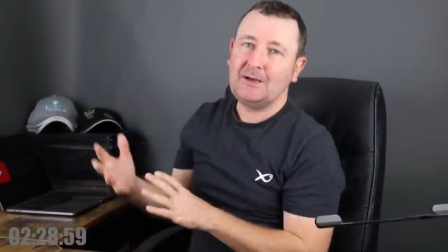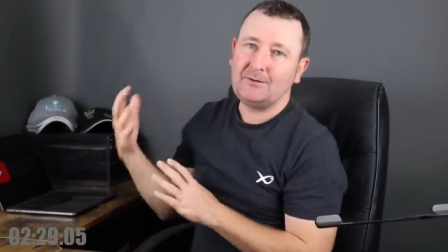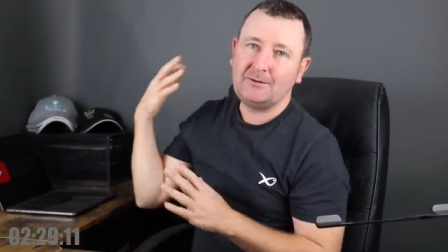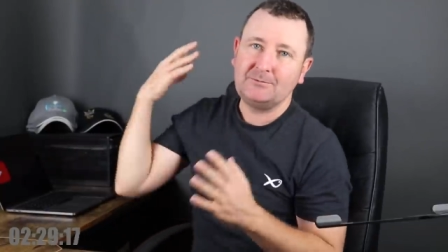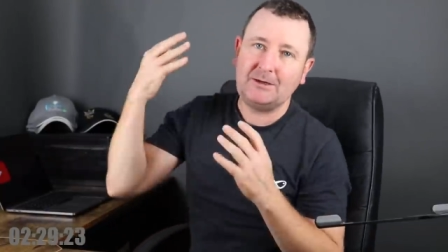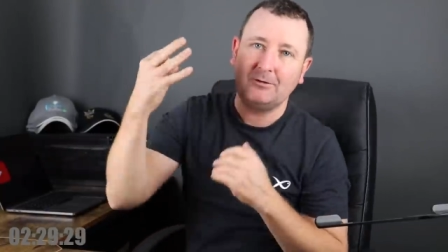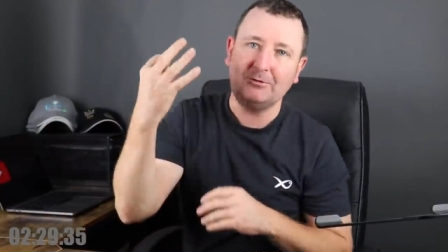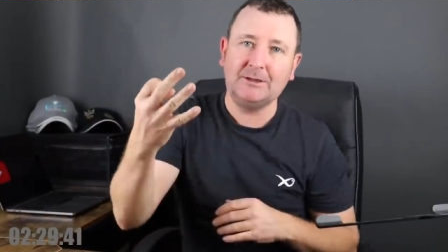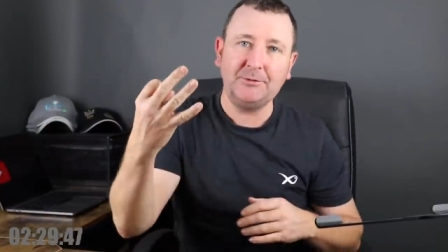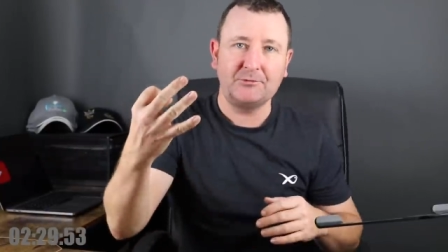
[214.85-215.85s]
Now, there are
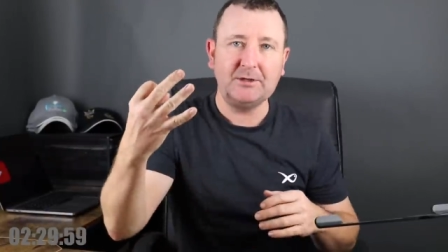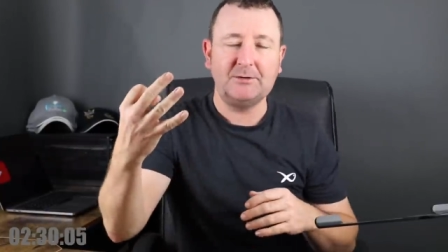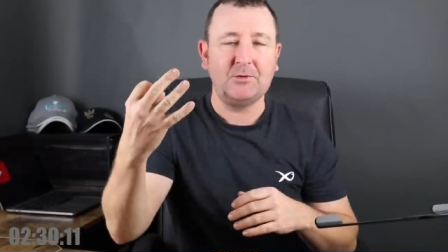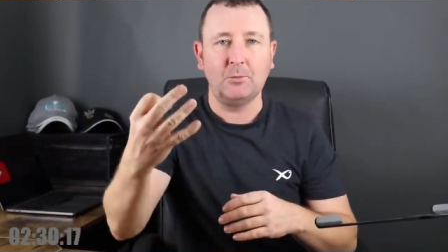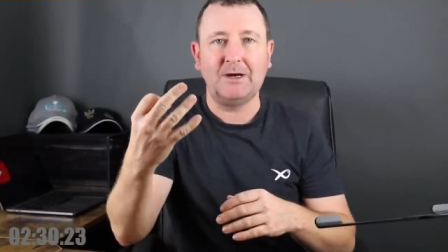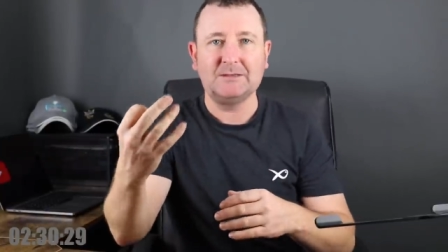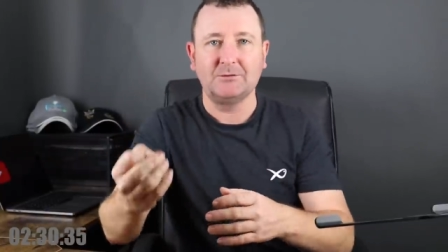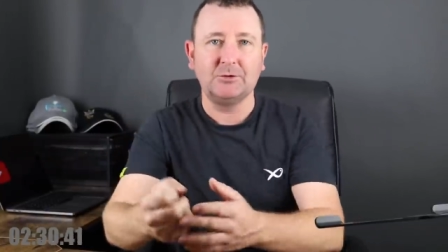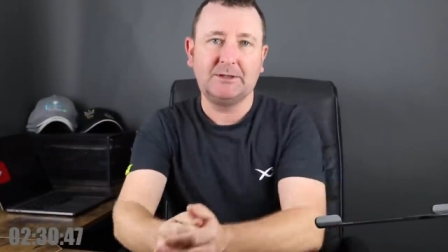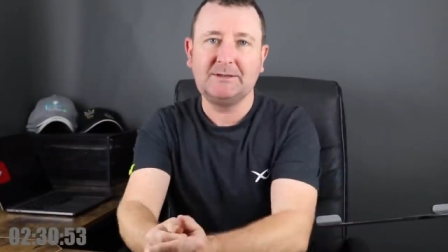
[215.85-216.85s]
really three different ways
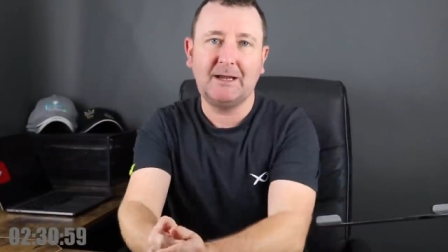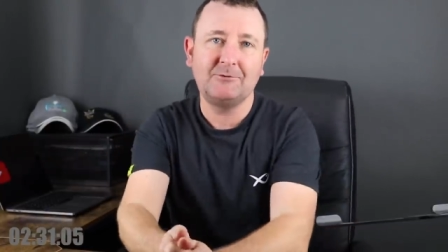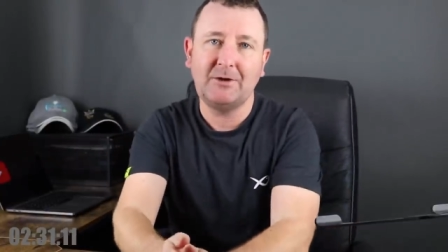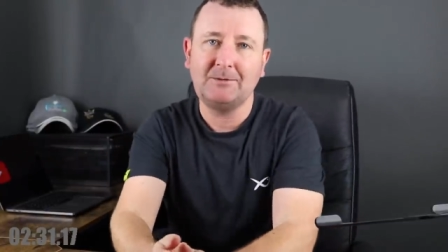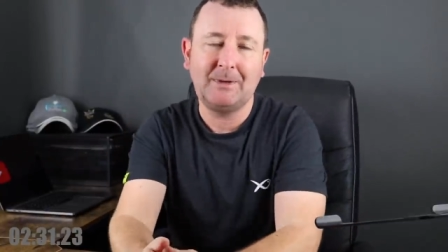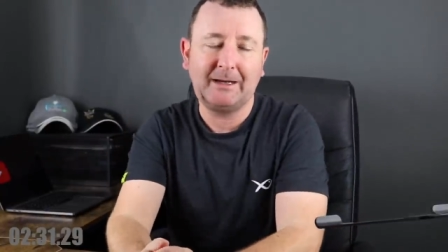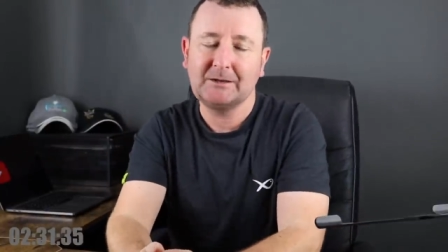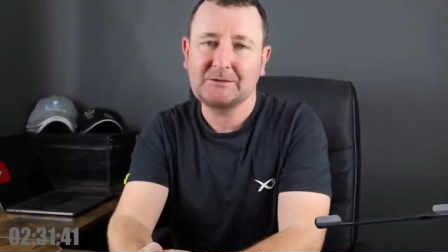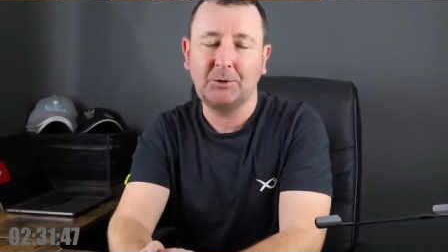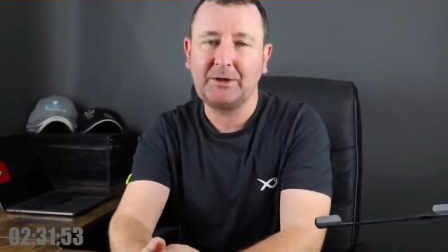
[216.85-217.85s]
of doing your dead red
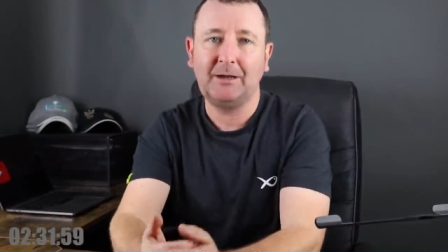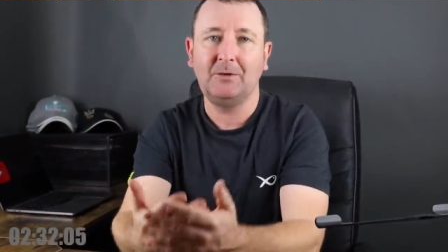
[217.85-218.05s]
maggots, okay?